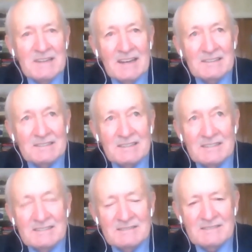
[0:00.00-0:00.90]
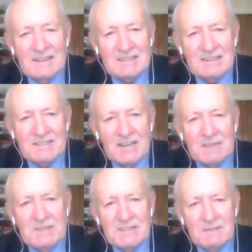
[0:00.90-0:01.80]
that didn't take me
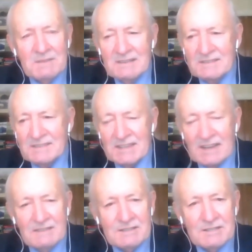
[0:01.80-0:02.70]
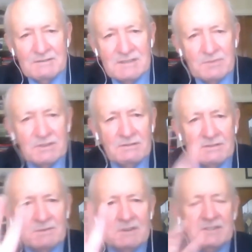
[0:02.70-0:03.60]
10 minutes this afternoon to put those
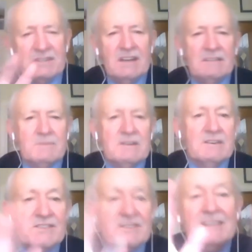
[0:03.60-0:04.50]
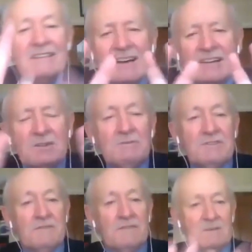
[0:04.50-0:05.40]
words together, because I used the
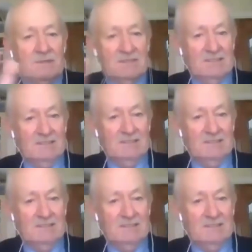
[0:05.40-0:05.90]
formula,